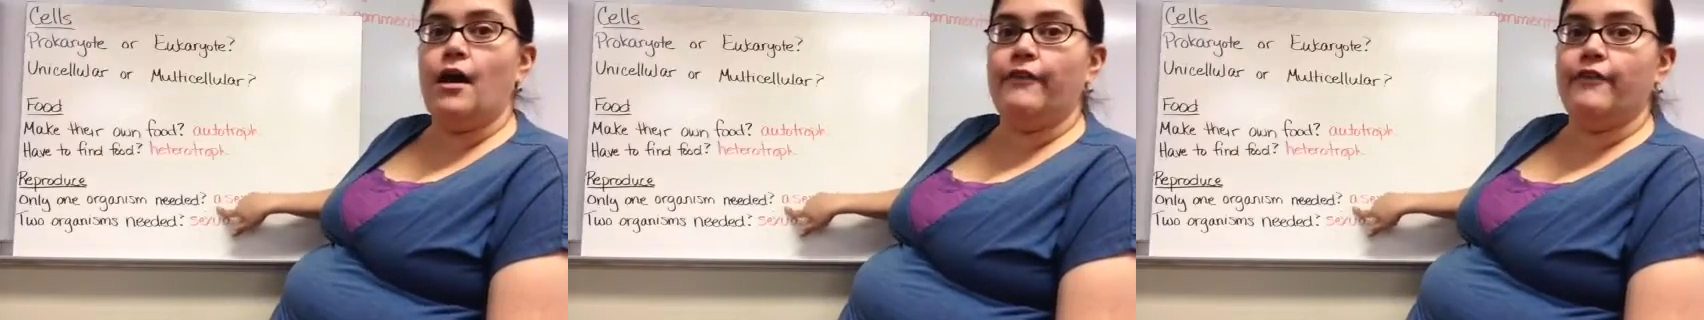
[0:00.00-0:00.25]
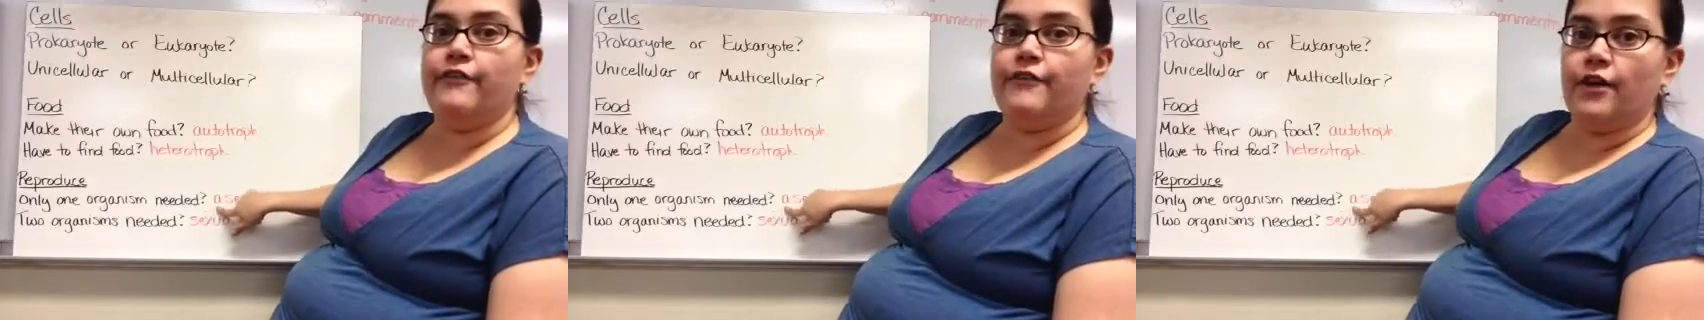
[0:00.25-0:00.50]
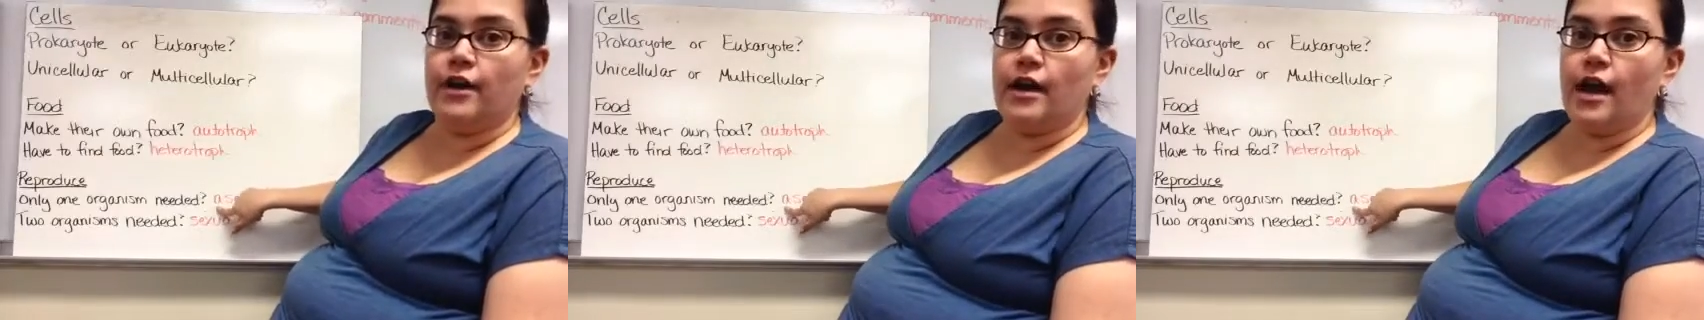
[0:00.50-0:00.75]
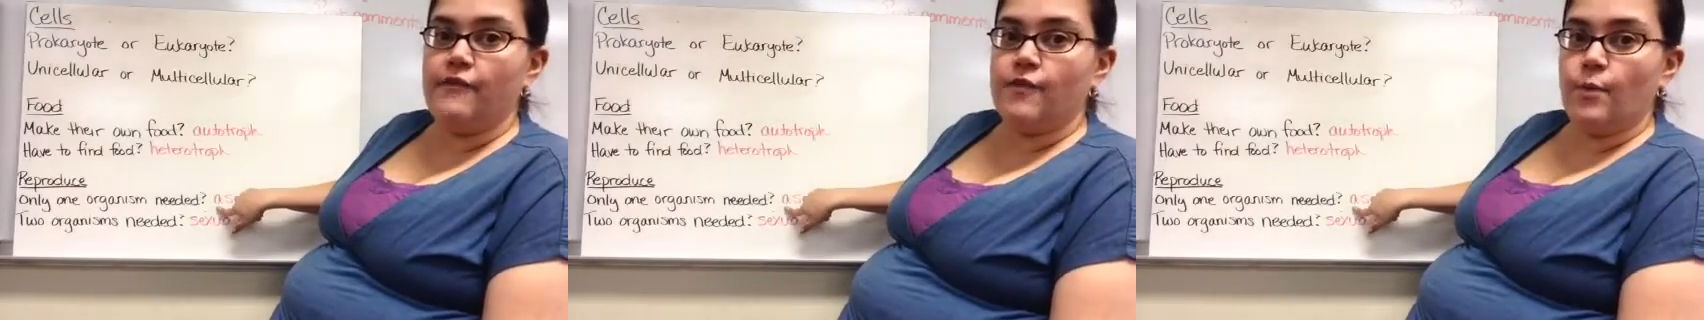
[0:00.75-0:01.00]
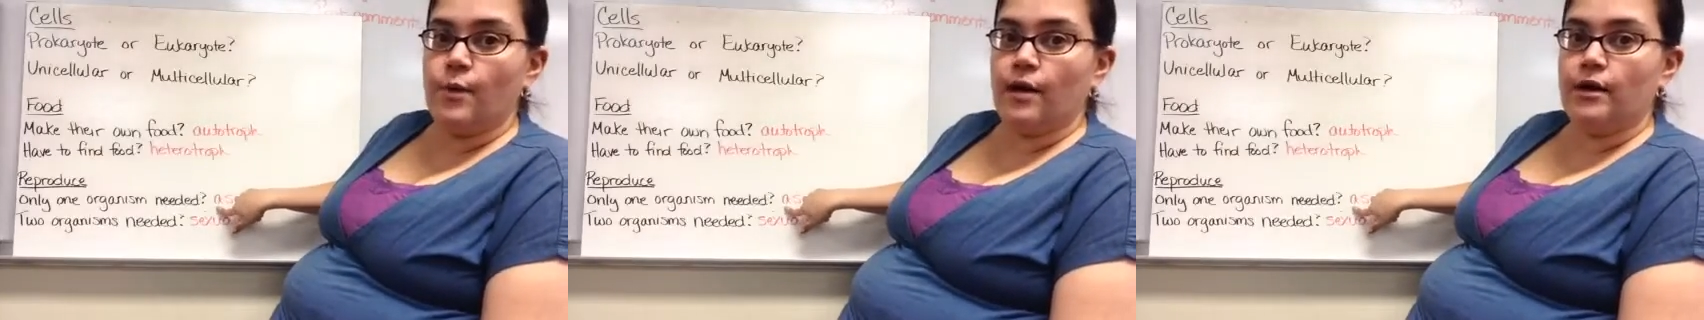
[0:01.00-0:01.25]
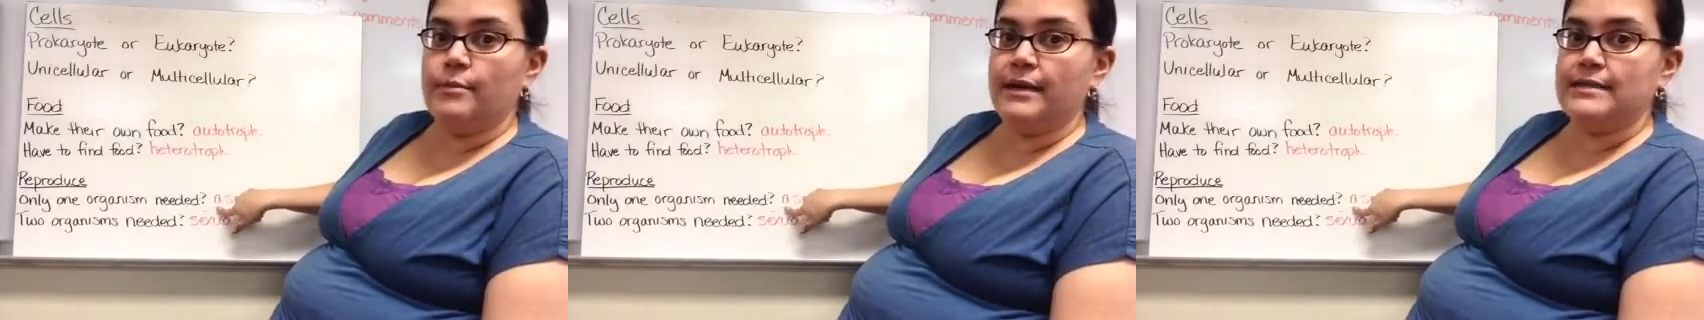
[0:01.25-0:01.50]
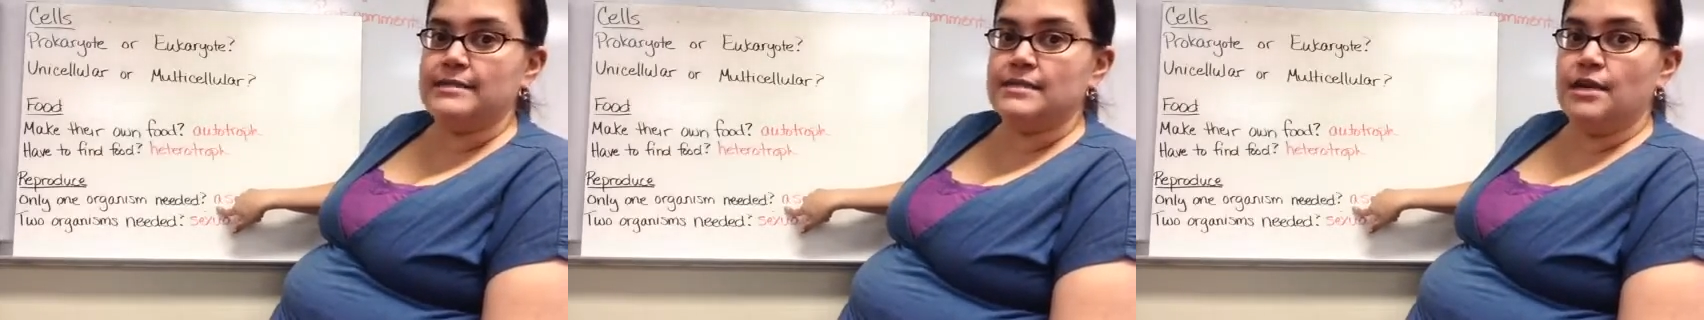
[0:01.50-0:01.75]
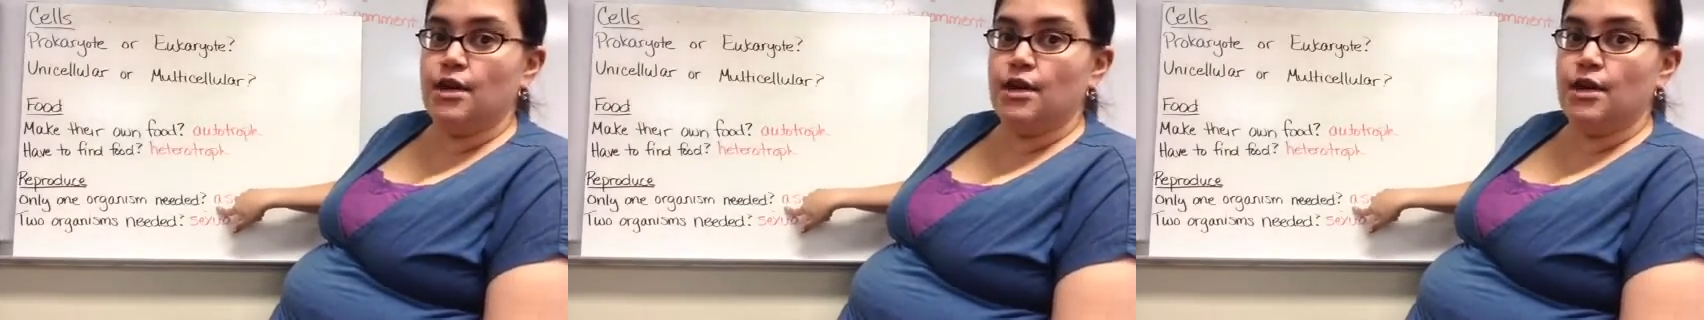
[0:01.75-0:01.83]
on the front of a word means